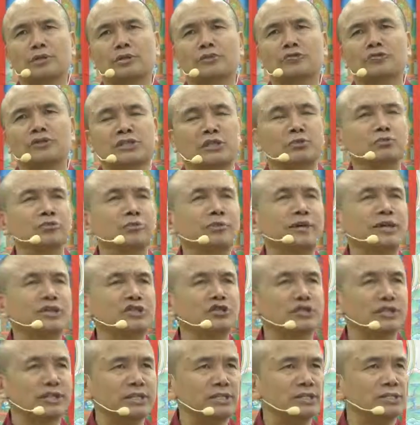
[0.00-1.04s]
The subject
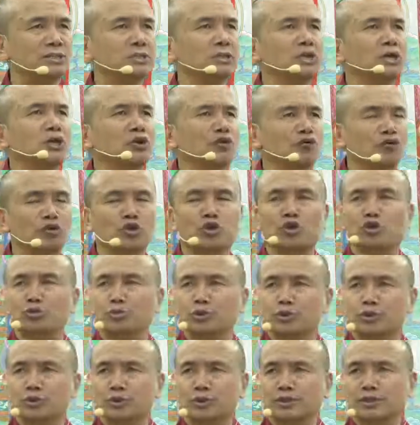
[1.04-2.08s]
matter is Four
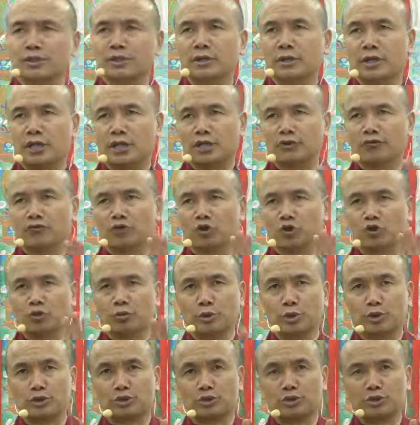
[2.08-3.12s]
Noble Truths. Now the Four
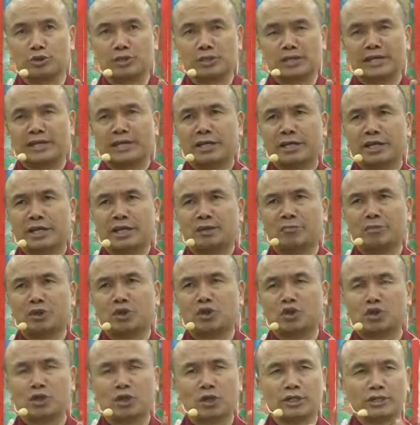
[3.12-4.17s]
Noble Truths can be
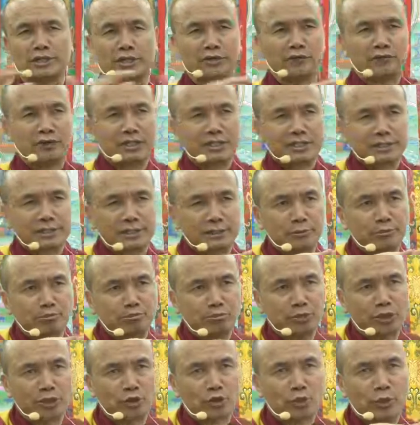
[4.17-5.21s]
taught in a very
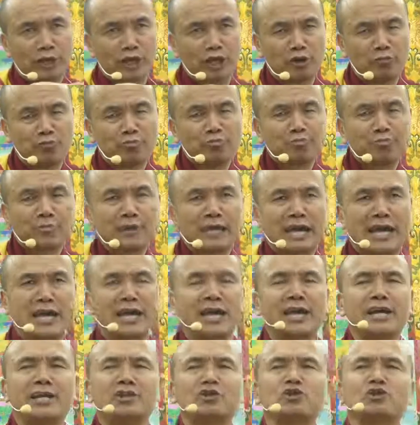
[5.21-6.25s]
simple way
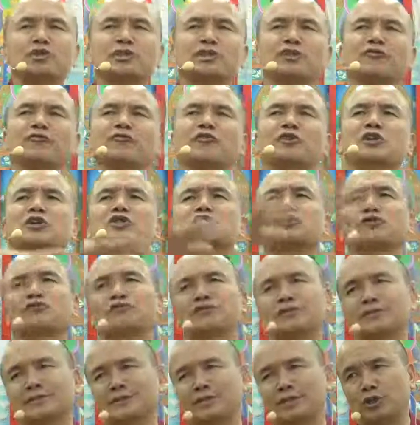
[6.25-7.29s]
and in a very
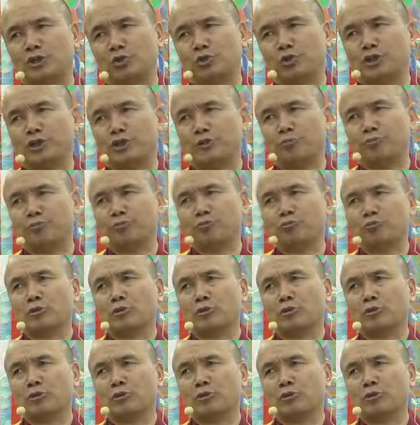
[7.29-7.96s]
sophisticated way.